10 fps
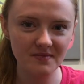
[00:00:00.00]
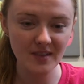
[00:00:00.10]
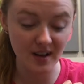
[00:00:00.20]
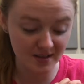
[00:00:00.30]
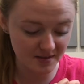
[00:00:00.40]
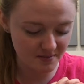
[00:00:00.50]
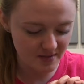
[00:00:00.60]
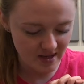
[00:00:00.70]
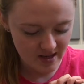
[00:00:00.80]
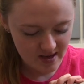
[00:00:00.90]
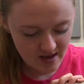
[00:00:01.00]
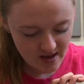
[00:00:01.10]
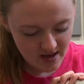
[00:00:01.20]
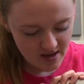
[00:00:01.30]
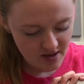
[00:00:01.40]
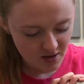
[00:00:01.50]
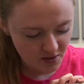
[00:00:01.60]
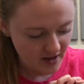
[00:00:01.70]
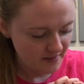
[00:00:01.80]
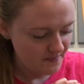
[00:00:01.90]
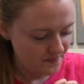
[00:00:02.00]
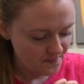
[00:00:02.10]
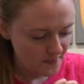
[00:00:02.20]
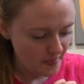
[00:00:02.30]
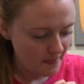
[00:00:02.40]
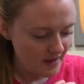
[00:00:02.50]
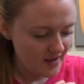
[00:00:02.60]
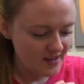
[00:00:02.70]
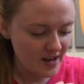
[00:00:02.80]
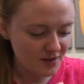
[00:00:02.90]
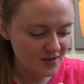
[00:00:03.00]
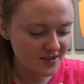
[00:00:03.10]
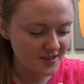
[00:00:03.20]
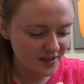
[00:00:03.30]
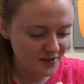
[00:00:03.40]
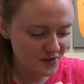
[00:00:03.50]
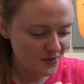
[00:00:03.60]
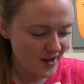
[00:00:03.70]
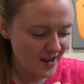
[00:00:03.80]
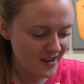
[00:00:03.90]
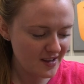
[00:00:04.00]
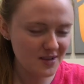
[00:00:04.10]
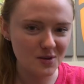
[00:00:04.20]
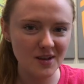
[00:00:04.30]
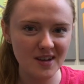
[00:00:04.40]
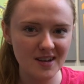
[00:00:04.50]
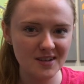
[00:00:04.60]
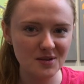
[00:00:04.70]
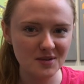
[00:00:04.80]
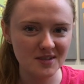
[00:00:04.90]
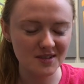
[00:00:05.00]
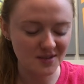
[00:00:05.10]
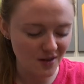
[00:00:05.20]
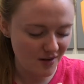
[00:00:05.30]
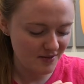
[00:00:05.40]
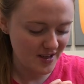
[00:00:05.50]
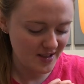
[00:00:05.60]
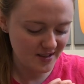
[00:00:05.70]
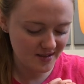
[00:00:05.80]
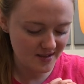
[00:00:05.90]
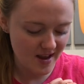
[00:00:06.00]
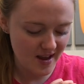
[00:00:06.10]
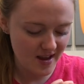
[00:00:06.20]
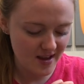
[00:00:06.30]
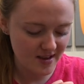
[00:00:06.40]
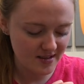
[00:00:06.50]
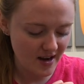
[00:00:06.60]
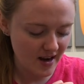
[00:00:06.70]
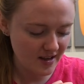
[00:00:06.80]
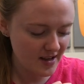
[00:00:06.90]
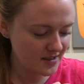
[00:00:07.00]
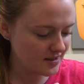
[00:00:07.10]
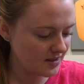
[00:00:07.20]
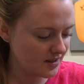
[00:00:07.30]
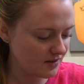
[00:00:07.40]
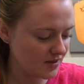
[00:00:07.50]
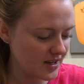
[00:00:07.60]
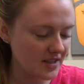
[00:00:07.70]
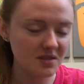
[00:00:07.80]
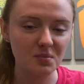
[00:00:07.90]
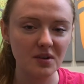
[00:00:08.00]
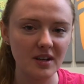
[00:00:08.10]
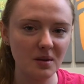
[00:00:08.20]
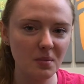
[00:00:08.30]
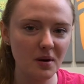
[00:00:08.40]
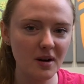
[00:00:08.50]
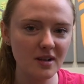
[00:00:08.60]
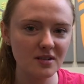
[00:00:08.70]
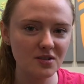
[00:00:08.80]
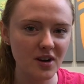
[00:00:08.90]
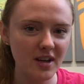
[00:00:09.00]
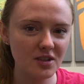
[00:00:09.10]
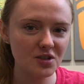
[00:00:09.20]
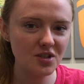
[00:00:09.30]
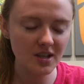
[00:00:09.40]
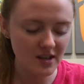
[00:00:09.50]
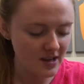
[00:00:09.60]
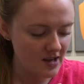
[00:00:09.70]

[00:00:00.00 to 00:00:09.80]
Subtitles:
Awesome. Okay, now there's a different way you can use to solve this, and I like to think of it as a break apart strategy.